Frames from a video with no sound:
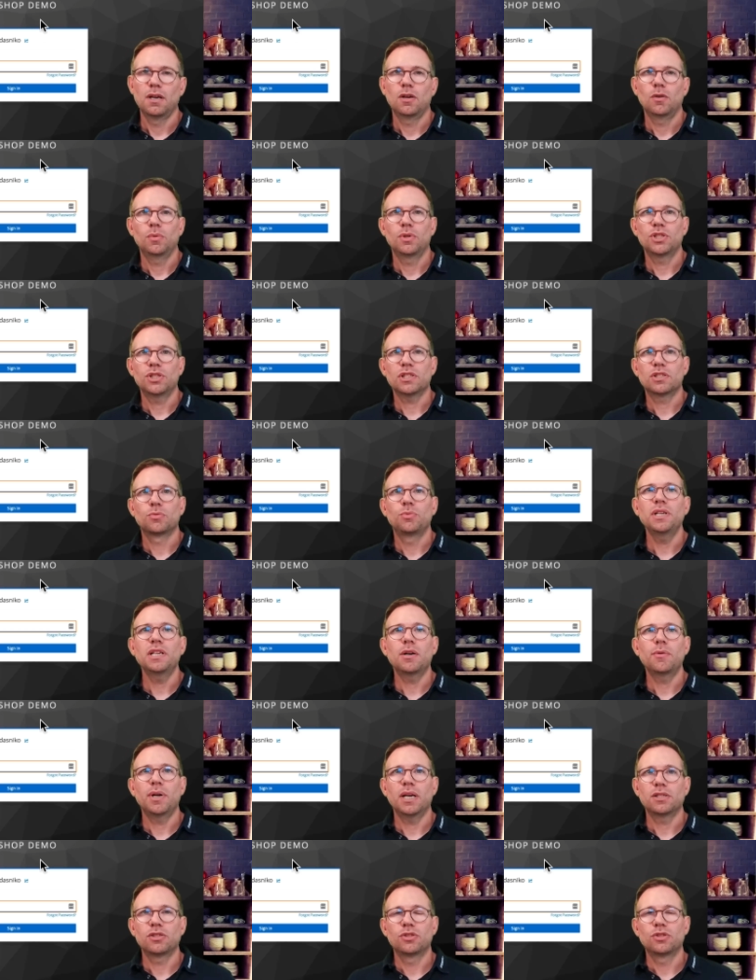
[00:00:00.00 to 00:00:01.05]
we just
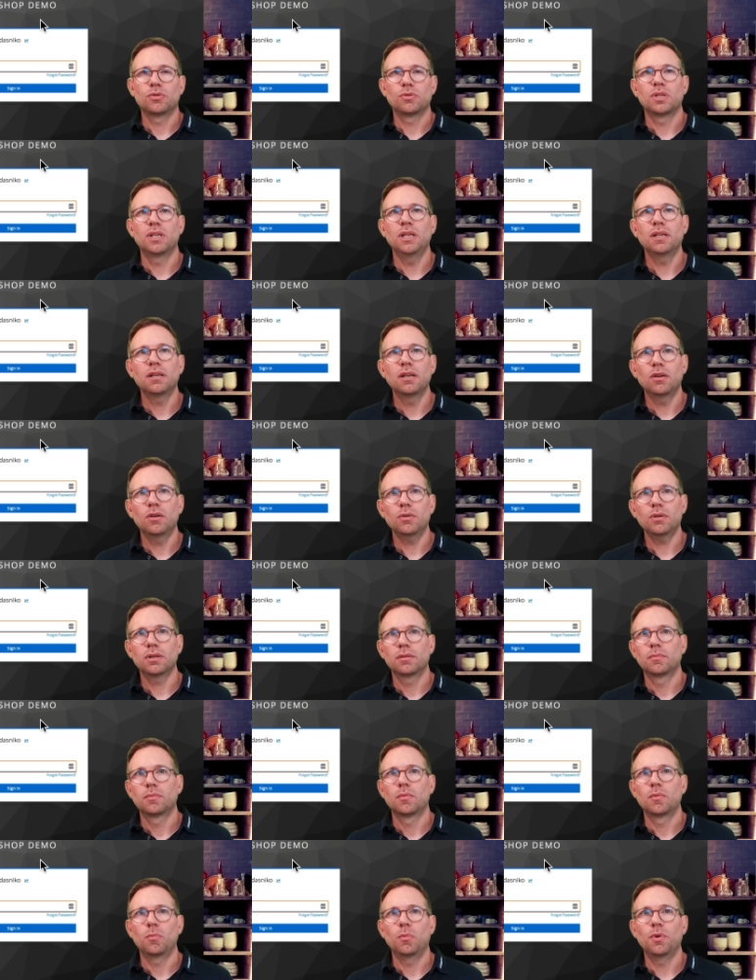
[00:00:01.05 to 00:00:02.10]
redirected to Keycloak
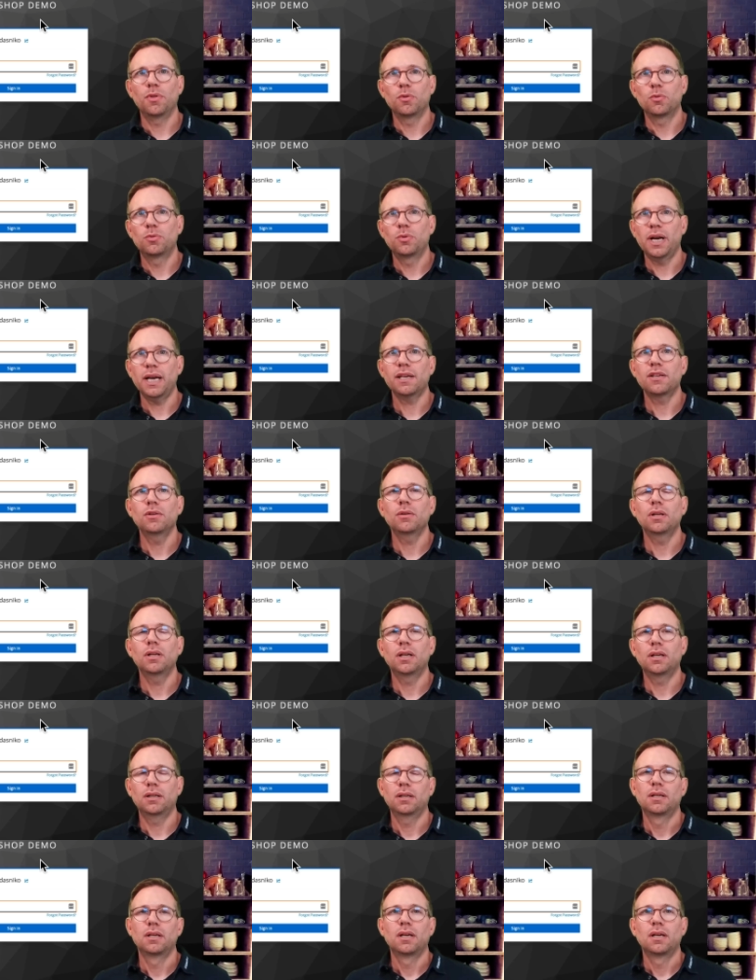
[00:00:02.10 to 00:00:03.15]
with a
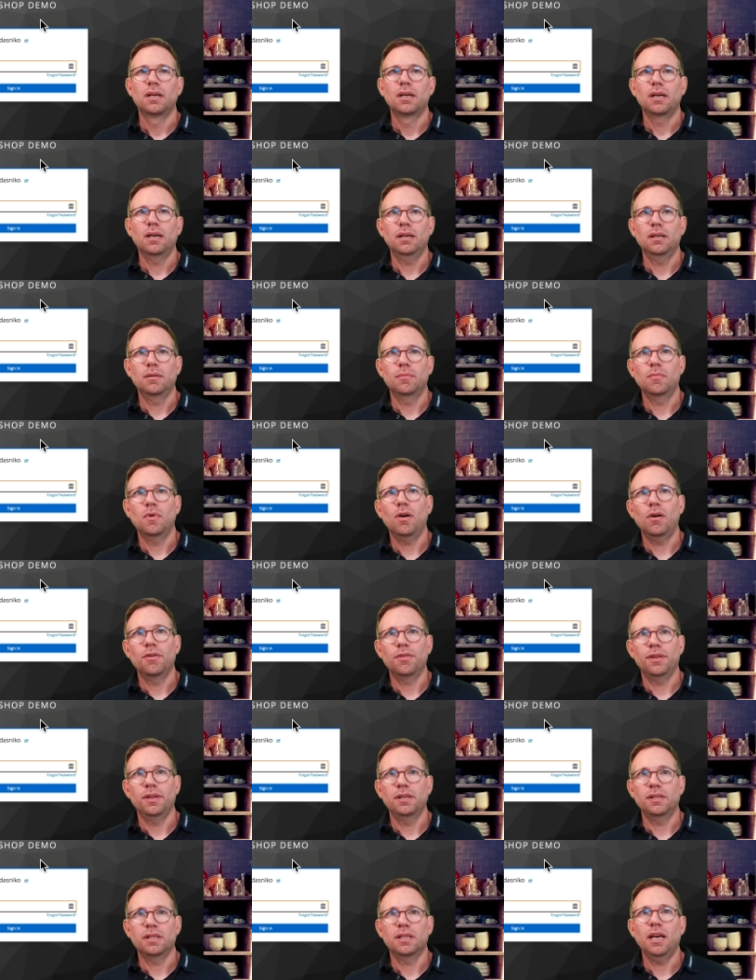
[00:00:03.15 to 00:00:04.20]
regular
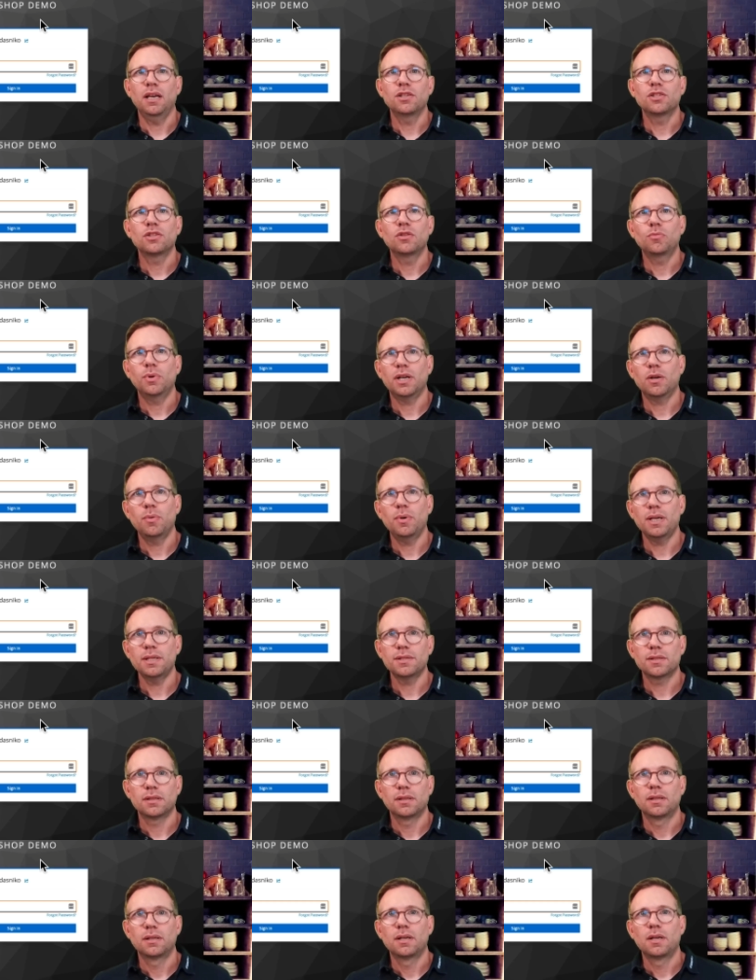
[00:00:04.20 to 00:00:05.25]
authentication
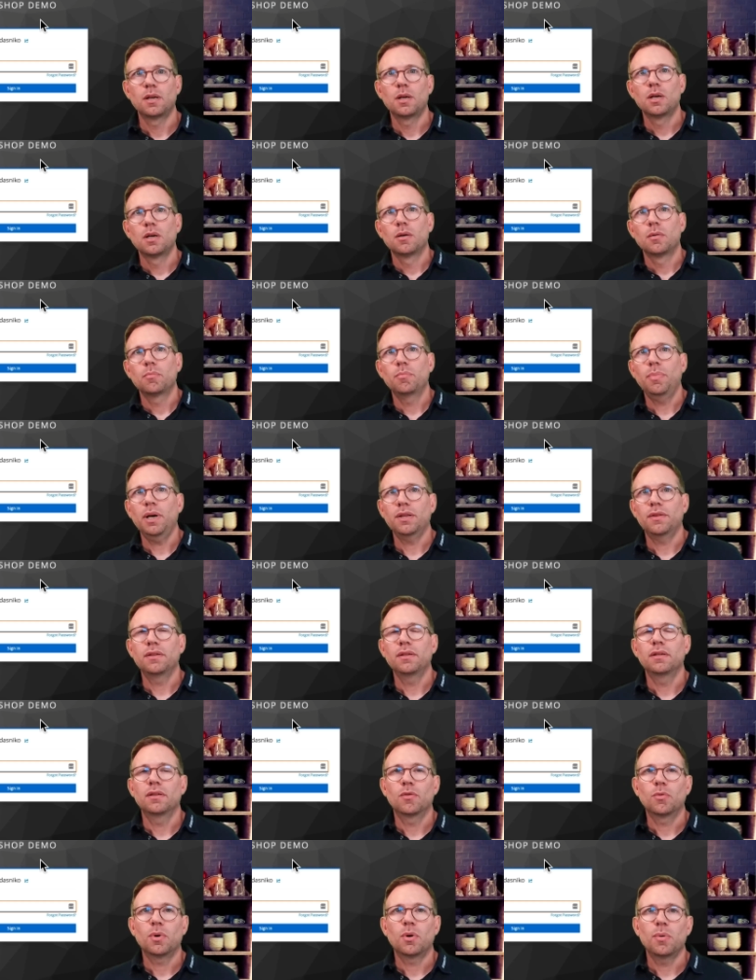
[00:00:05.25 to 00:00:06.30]
request, but
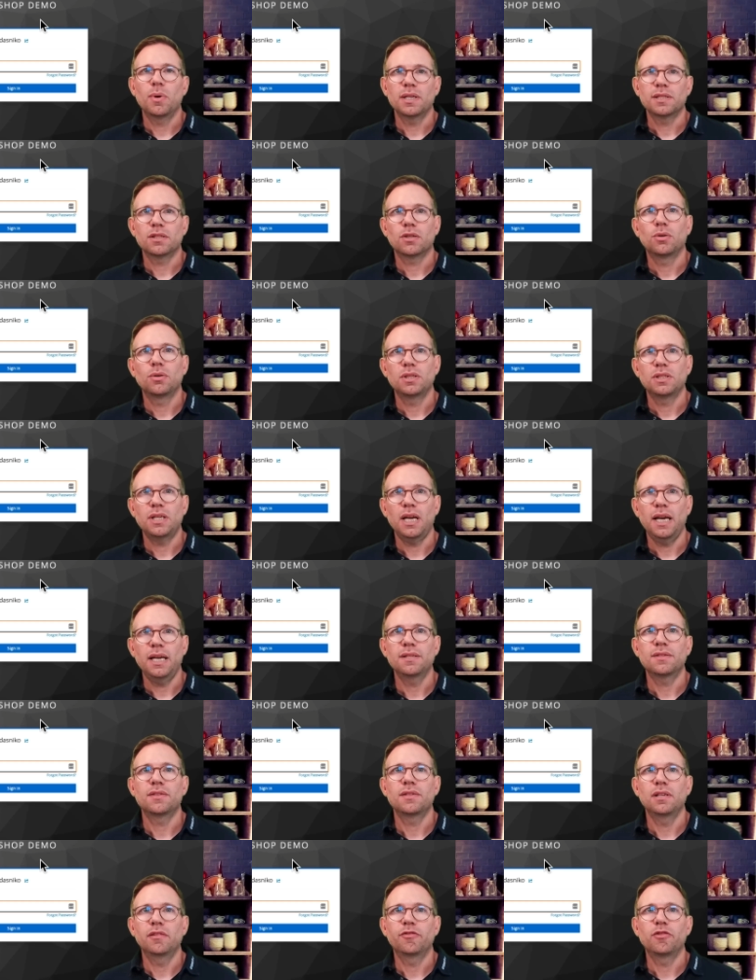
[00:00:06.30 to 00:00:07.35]
the request contains
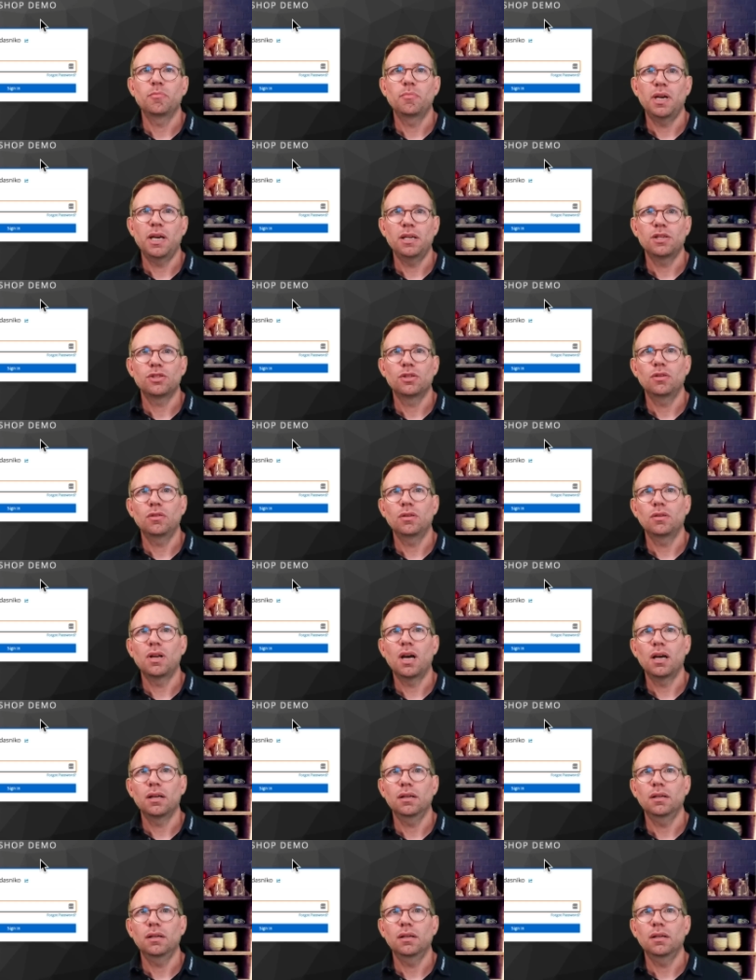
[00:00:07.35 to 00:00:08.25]
the information